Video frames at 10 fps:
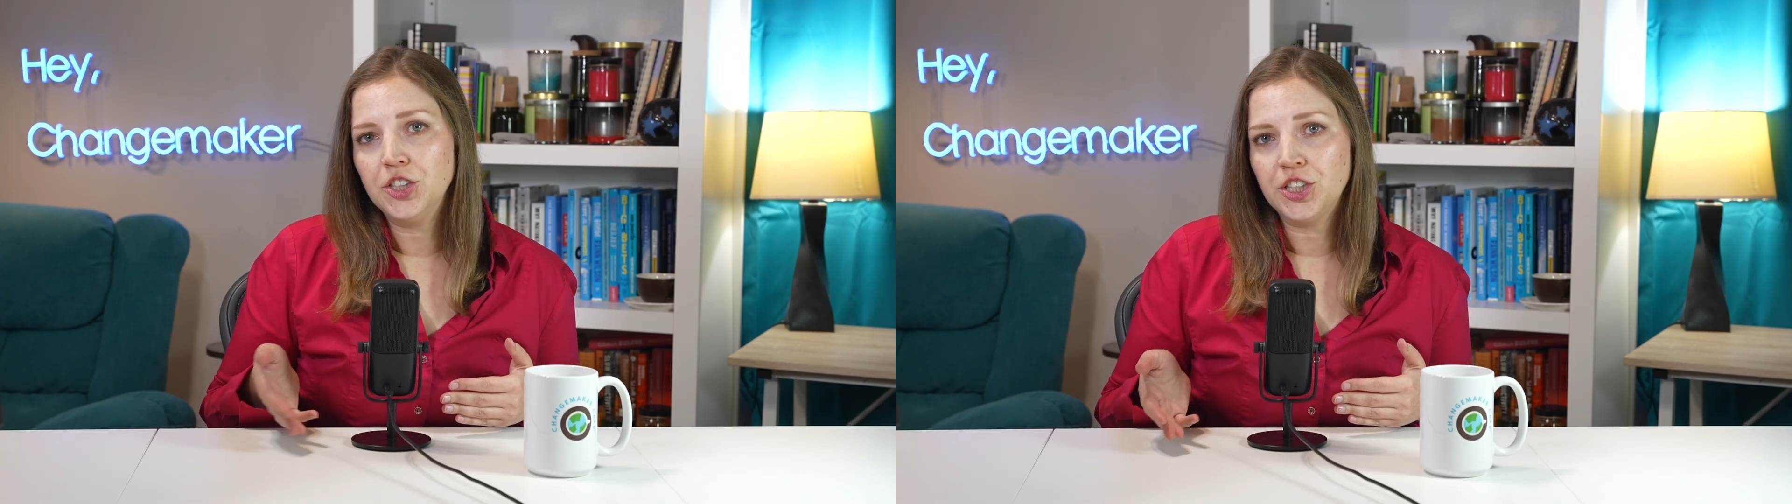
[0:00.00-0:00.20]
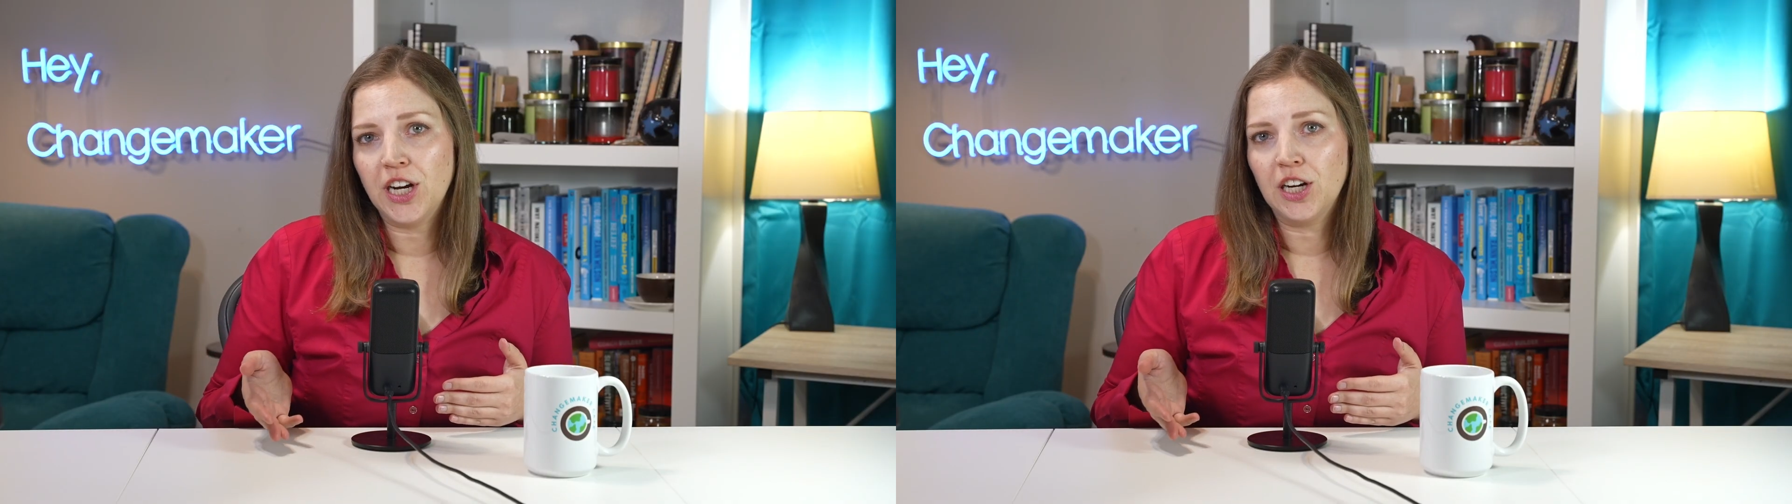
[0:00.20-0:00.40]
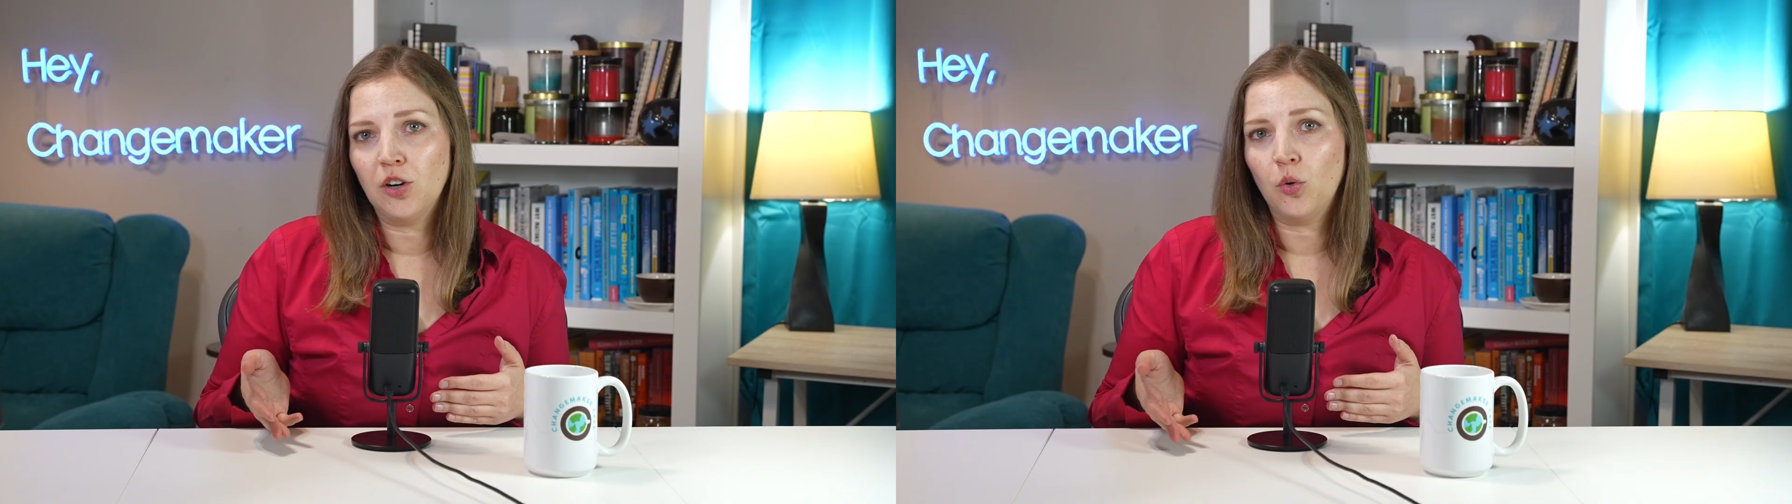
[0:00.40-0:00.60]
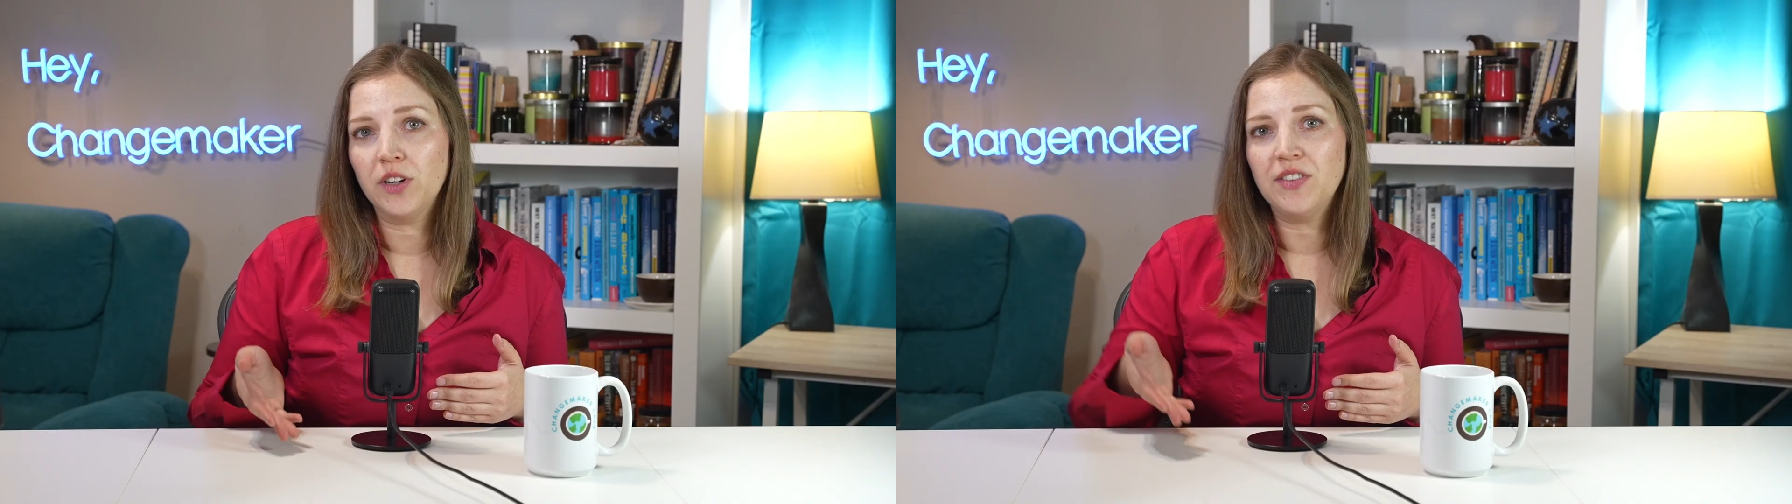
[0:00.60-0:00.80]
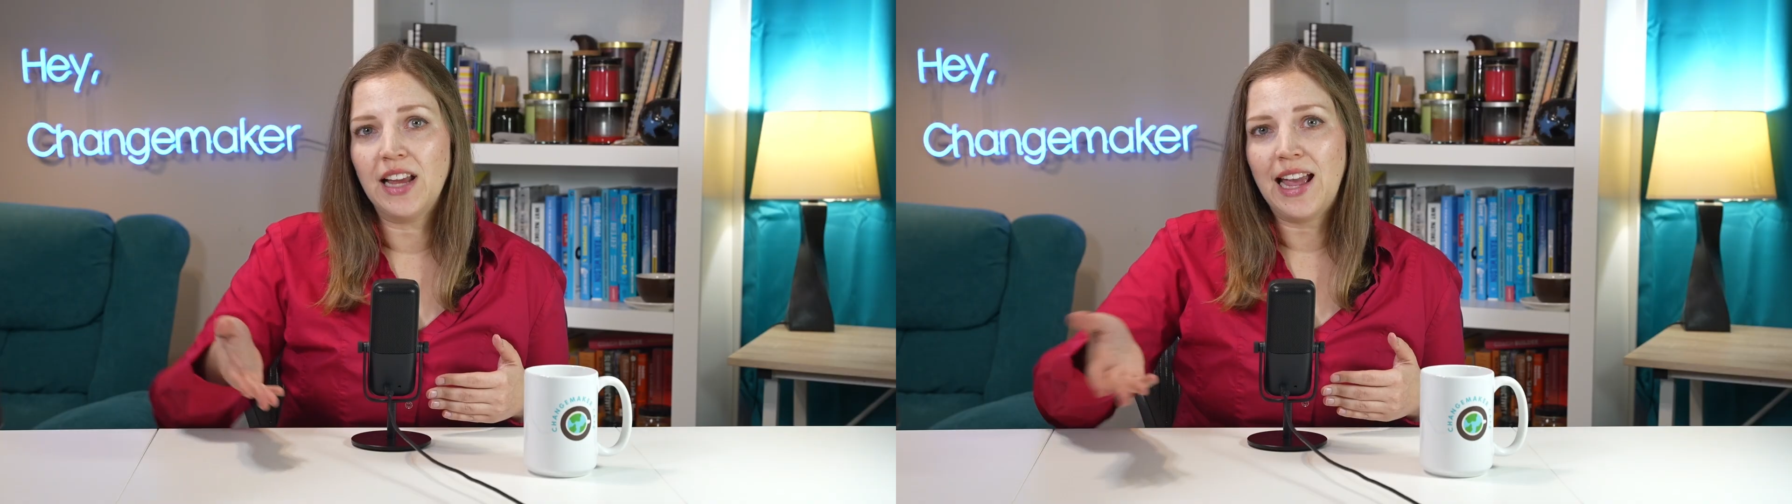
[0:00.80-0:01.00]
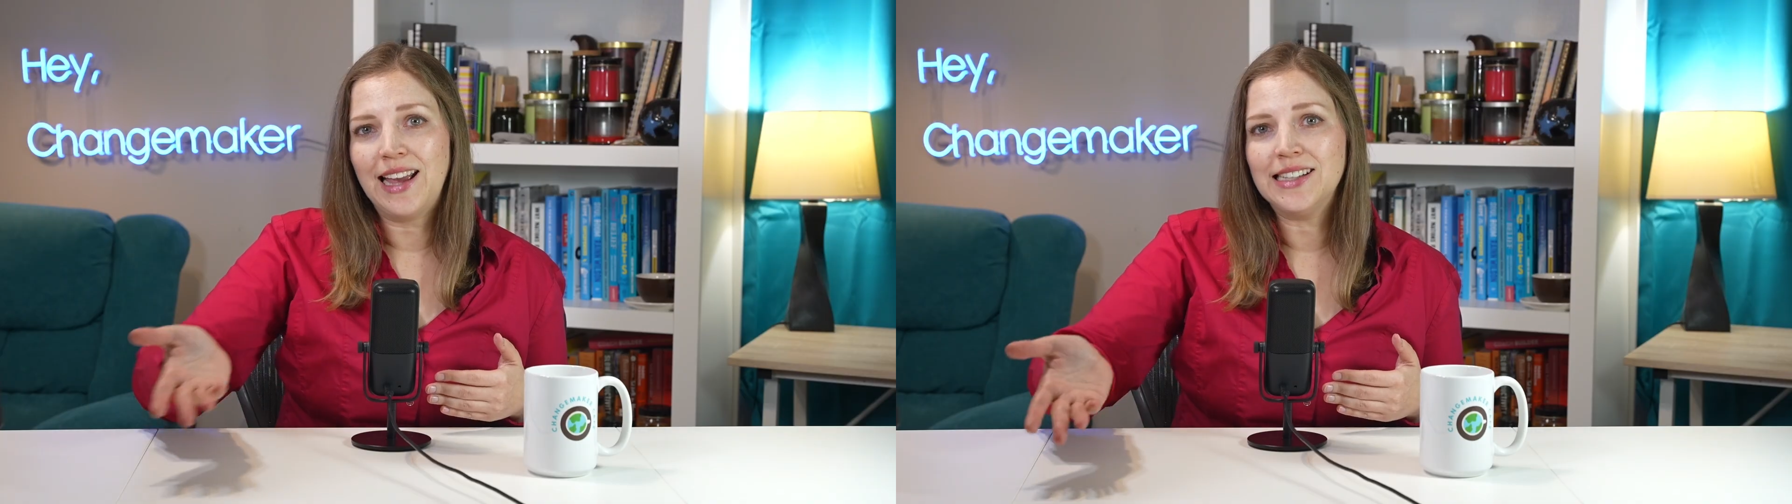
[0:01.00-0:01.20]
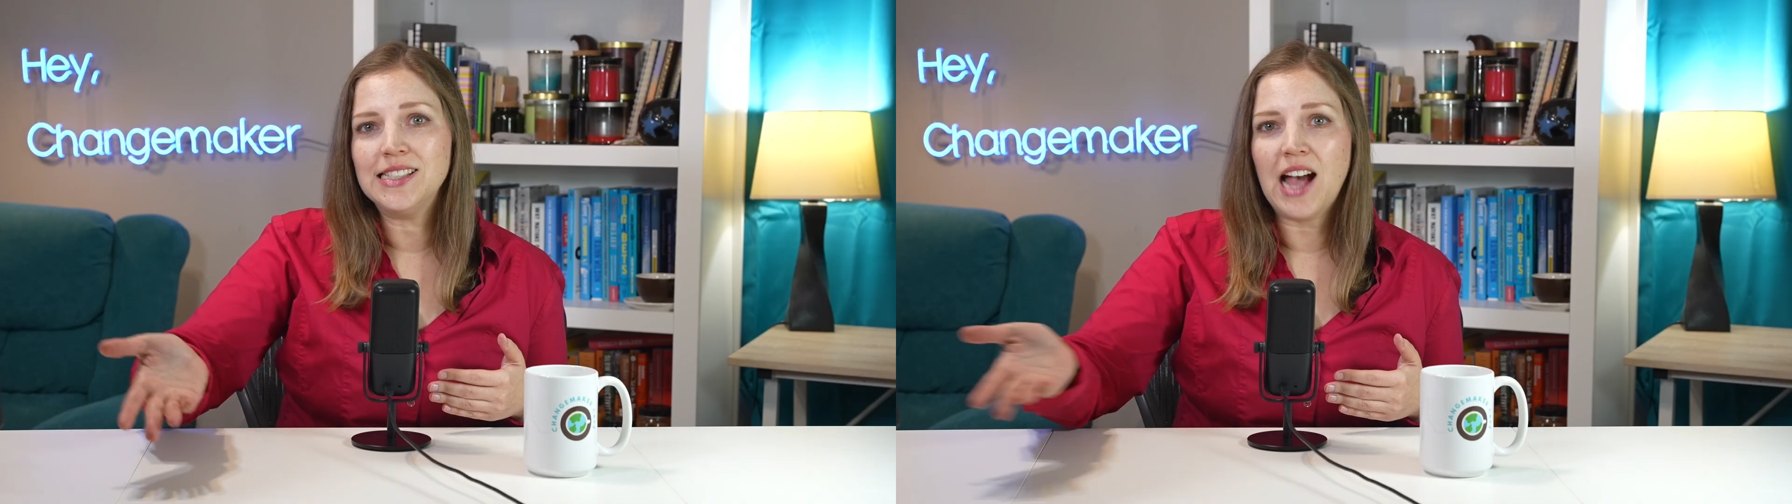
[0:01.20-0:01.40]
share, or even hand